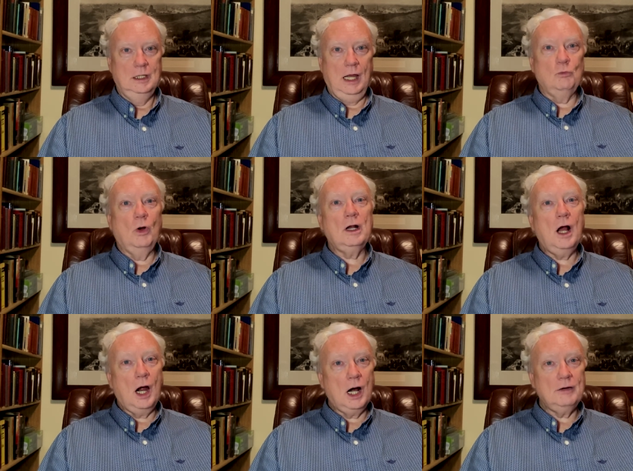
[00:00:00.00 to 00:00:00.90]
And what a
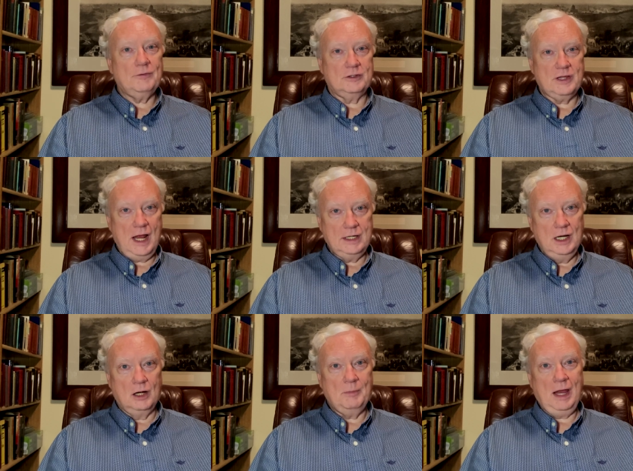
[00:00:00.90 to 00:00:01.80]
harvest that
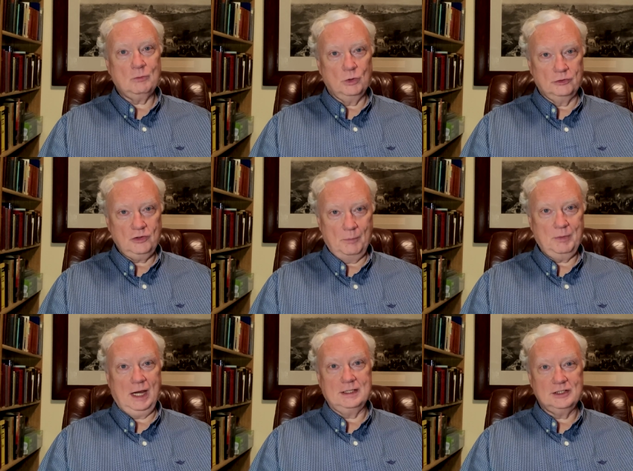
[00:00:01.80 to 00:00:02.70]
young man will
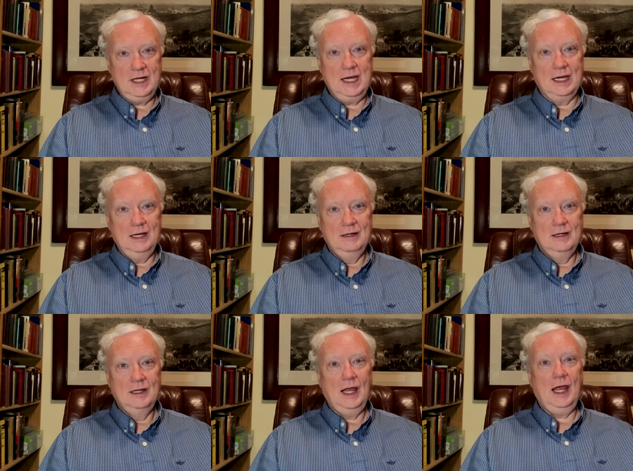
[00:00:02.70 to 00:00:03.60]
someday see
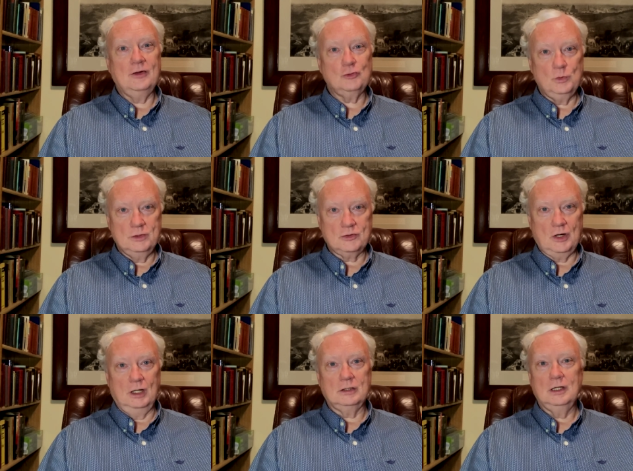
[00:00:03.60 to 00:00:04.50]
as a
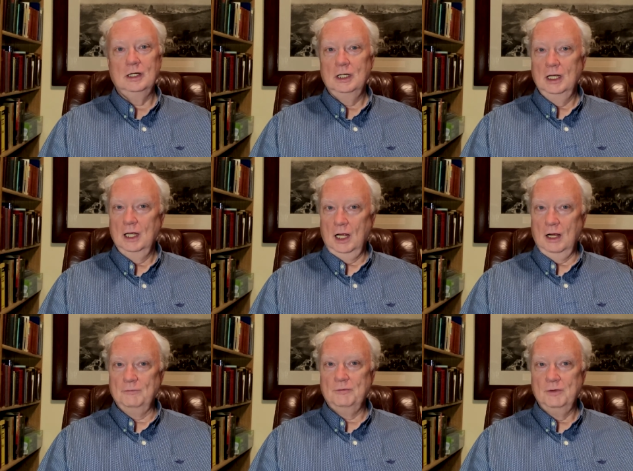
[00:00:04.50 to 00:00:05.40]
result
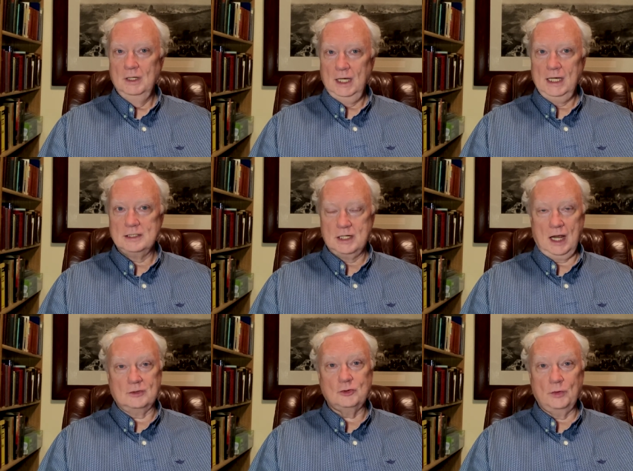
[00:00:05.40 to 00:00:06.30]
of his
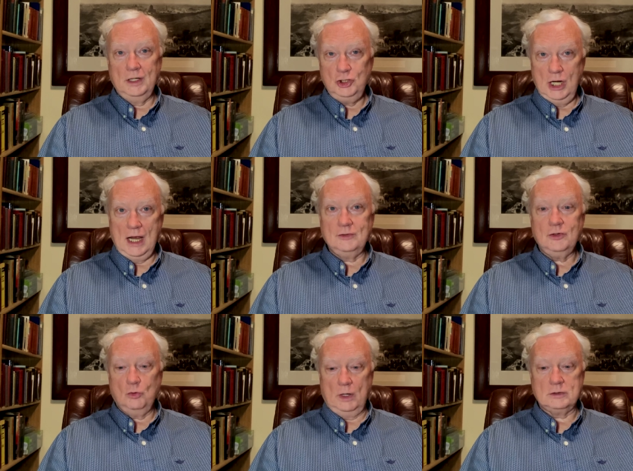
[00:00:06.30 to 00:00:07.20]
death. So then she asked
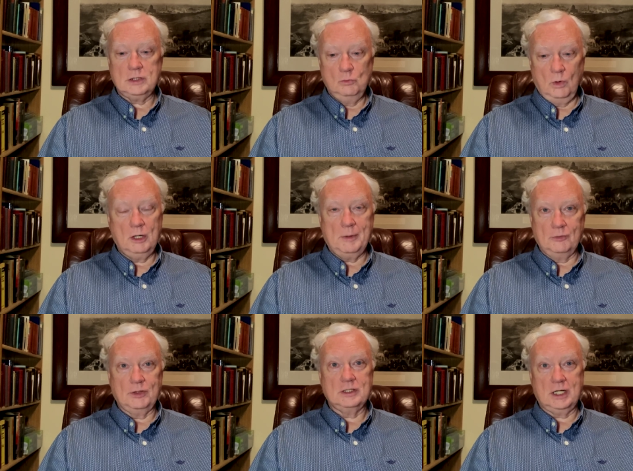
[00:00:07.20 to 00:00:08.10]
the question, what
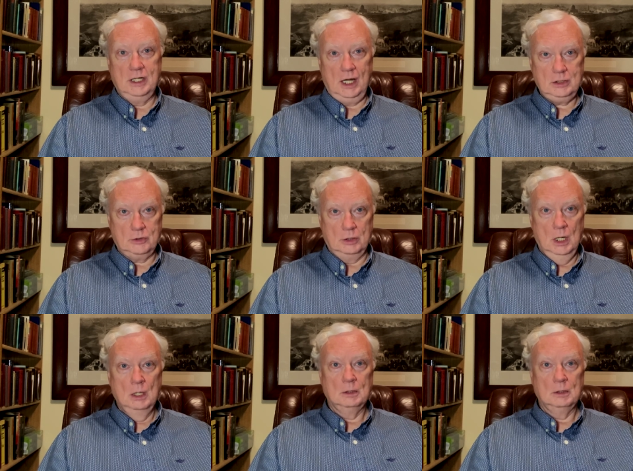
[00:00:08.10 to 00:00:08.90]
about this conductor?